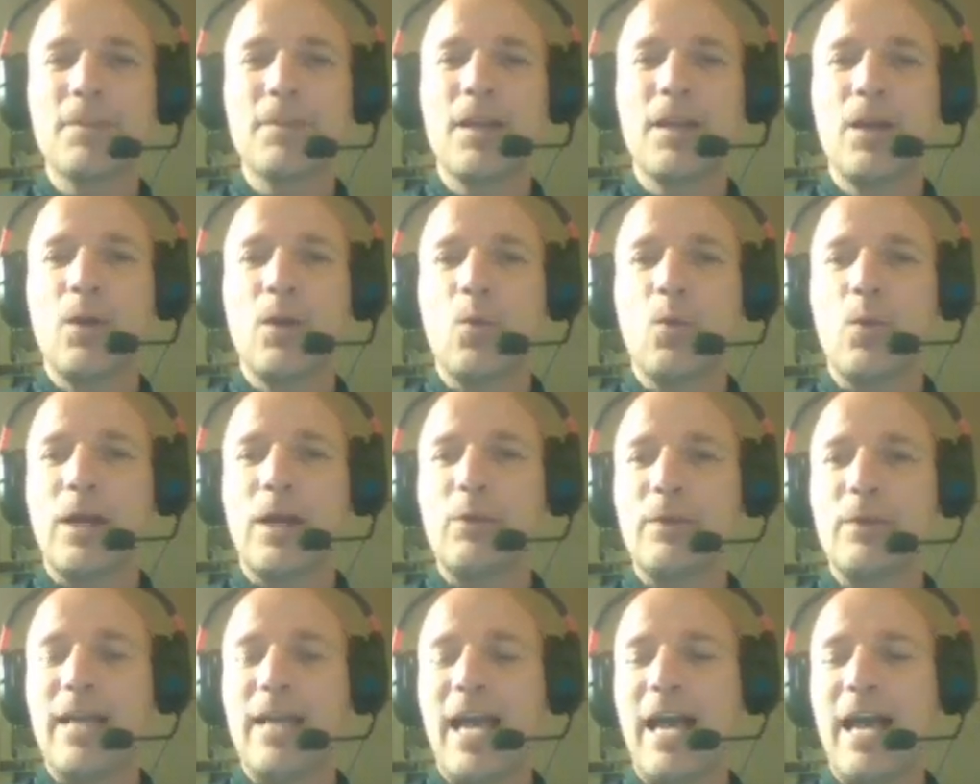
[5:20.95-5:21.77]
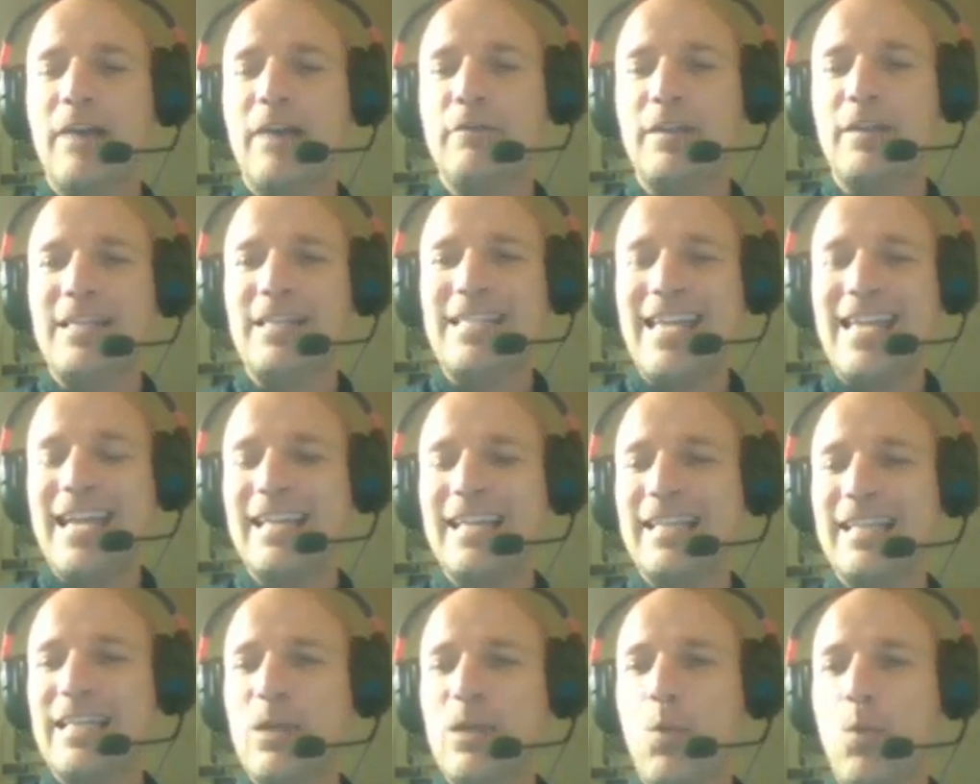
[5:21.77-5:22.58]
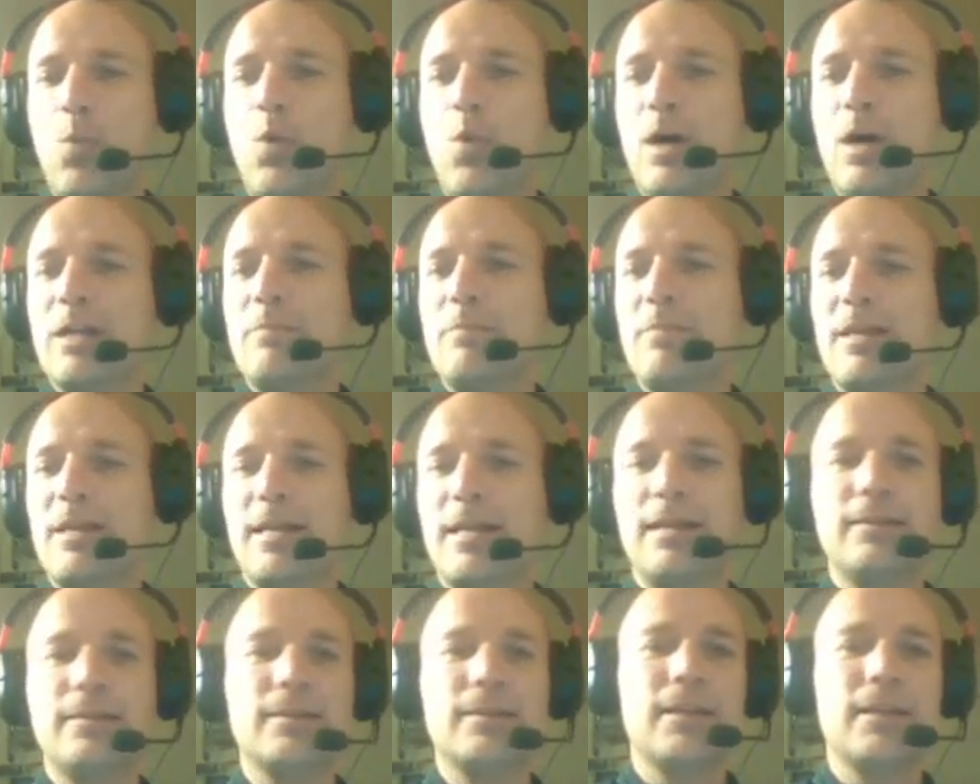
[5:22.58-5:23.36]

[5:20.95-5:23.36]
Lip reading: where we have daily 1-minute